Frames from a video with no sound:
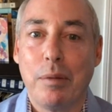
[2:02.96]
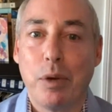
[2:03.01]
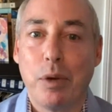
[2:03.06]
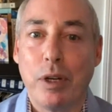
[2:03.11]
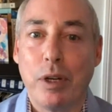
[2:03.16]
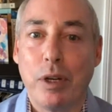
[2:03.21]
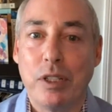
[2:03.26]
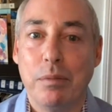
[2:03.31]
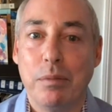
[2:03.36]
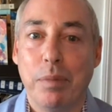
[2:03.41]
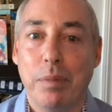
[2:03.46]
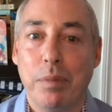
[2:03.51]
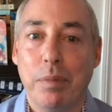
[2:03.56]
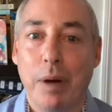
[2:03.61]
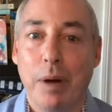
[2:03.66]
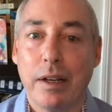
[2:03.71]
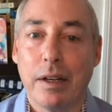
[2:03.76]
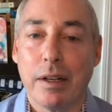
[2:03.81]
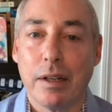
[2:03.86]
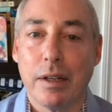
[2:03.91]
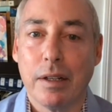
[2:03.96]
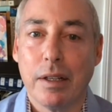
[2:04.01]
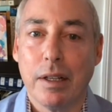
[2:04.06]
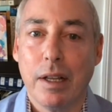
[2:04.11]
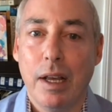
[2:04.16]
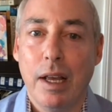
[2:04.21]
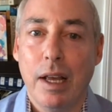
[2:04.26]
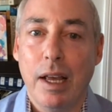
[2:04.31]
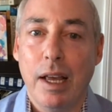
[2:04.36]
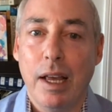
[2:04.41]
President Biden
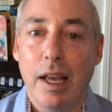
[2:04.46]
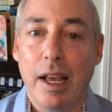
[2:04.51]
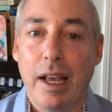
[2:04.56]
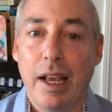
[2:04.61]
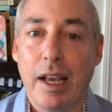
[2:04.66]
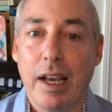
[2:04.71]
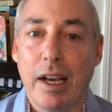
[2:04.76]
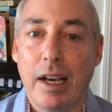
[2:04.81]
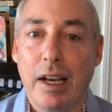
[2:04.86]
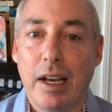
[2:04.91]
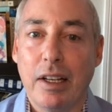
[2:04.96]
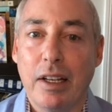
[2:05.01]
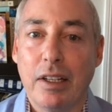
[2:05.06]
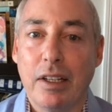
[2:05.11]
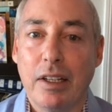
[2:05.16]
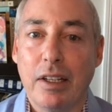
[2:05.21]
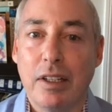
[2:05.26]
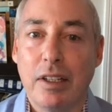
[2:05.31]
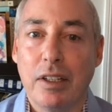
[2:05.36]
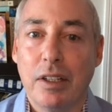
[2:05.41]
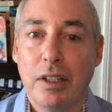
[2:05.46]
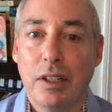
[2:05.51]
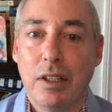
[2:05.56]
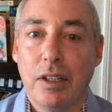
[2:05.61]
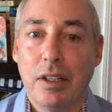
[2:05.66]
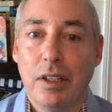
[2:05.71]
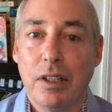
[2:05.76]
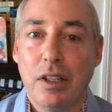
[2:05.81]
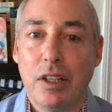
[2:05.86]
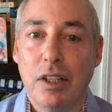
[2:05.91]
and
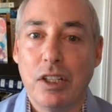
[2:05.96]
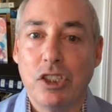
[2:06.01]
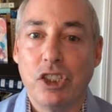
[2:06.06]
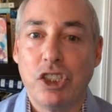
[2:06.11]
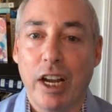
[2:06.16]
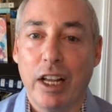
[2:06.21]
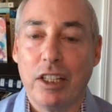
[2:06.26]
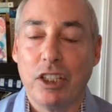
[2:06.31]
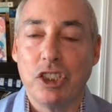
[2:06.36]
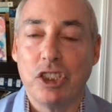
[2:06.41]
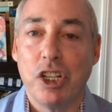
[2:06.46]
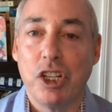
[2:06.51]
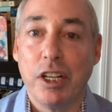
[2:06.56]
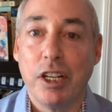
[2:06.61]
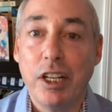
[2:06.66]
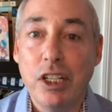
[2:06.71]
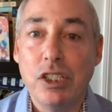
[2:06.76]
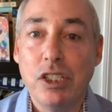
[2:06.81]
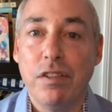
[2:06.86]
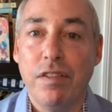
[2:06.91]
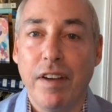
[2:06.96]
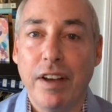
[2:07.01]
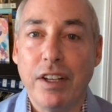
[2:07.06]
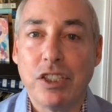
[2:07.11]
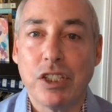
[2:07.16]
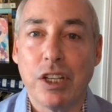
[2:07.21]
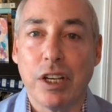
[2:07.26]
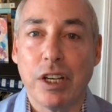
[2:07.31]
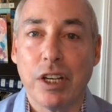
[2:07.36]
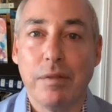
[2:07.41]
the challenge that he's
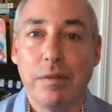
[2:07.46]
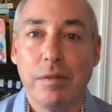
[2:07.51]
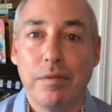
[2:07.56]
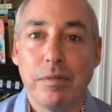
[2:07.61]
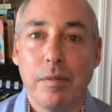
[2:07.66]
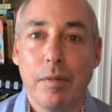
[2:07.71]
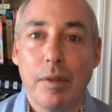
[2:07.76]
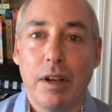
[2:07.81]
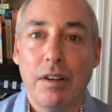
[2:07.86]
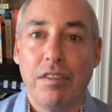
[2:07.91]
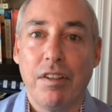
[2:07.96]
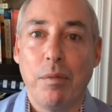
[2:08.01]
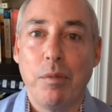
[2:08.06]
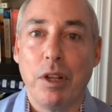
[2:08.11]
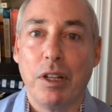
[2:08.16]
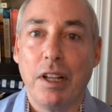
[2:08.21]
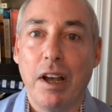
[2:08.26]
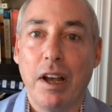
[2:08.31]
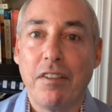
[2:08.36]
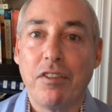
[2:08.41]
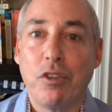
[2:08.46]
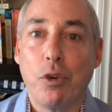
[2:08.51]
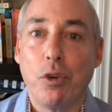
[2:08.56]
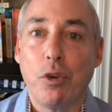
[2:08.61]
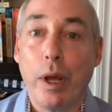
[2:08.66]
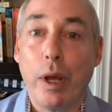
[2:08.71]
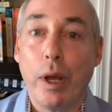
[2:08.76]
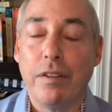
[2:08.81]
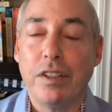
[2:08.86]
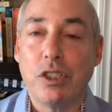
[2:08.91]
facing from the left
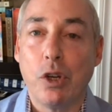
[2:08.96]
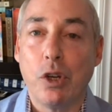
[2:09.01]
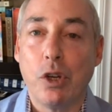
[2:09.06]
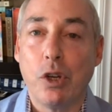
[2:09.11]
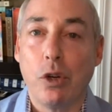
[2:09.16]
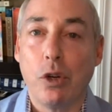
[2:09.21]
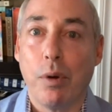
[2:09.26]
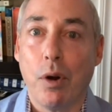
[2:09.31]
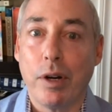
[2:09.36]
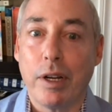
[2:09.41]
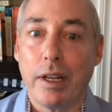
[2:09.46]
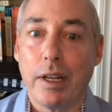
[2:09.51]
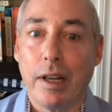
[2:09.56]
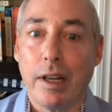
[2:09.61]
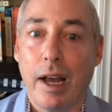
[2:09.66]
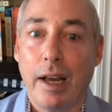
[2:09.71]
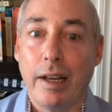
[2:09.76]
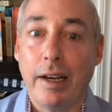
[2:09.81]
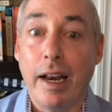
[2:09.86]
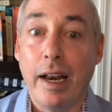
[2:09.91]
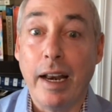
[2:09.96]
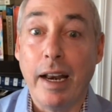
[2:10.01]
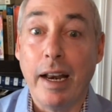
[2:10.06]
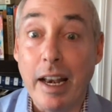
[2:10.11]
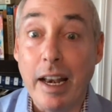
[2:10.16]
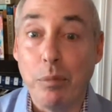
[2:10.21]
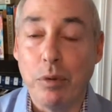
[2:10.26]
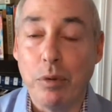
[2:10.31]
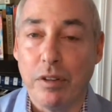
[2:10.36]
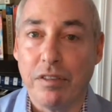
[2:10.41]
wing of his own party on any
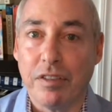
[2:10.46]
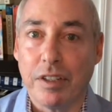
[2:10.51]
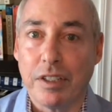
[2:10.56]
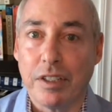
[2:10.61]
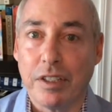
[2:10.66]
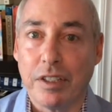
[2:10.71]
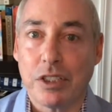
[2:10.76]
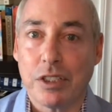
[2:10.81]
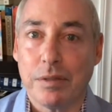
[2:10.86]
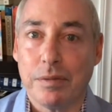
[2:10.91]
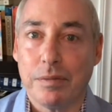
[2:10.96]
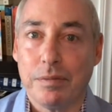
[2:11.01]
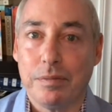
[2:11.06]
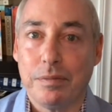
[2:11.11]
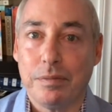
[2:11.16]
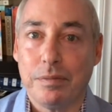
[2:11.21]
number of fronts.